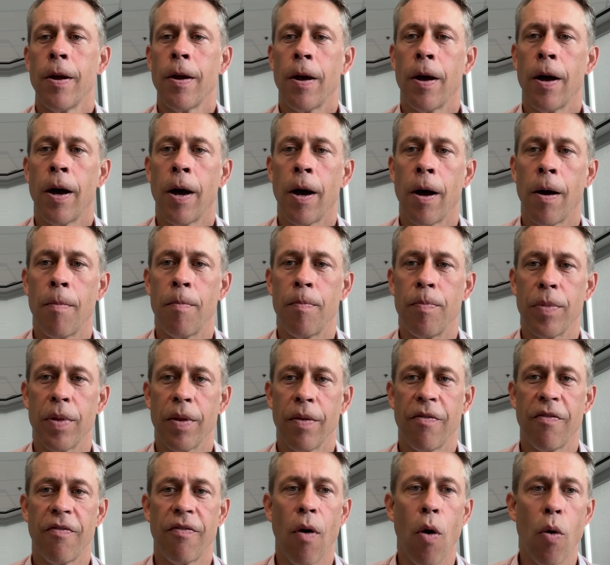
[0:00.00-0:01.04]
um,
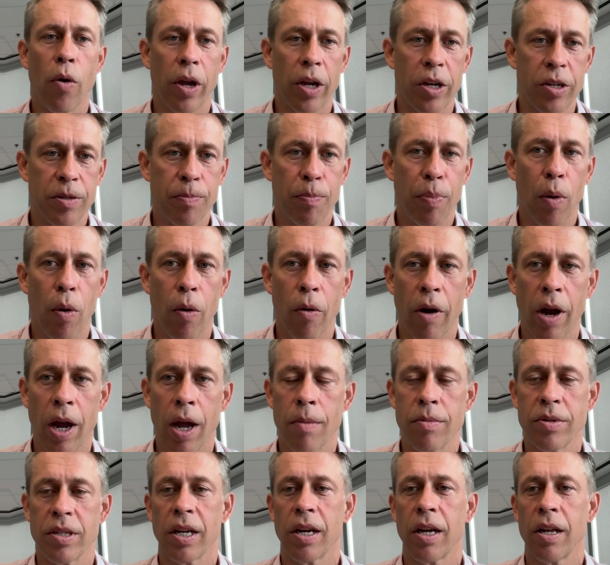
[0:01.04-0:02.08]
focused
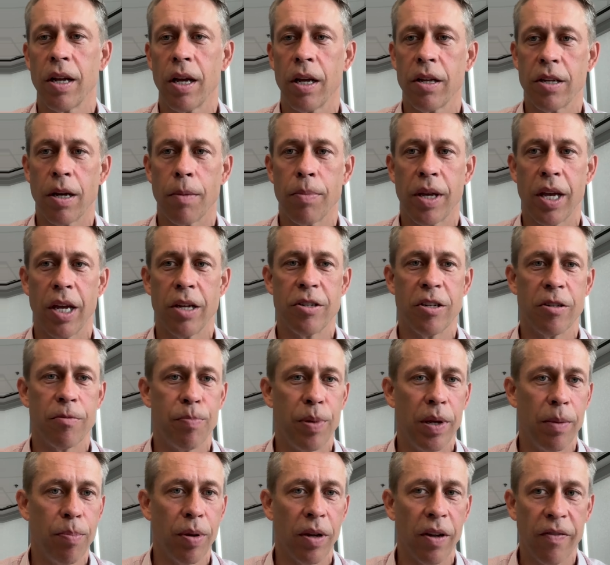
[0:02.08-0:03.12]
programs, in some cases,
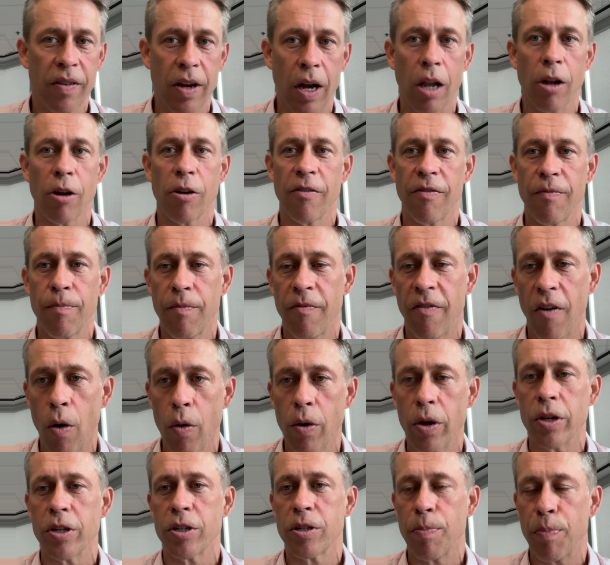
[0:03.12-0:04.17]
people of color
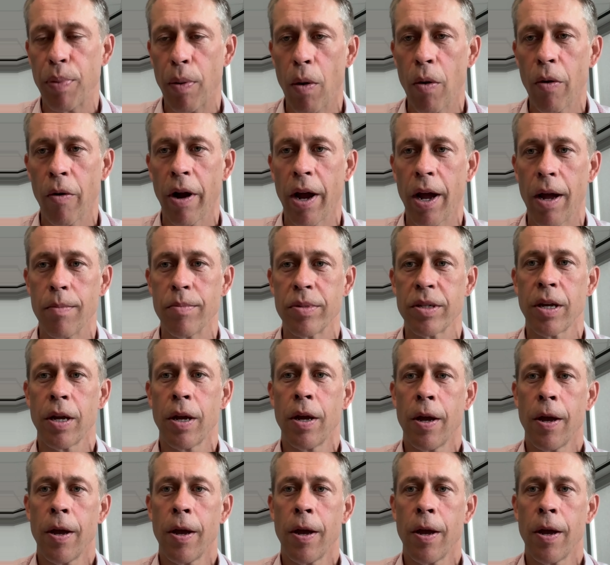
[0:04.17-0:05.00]
focused programs.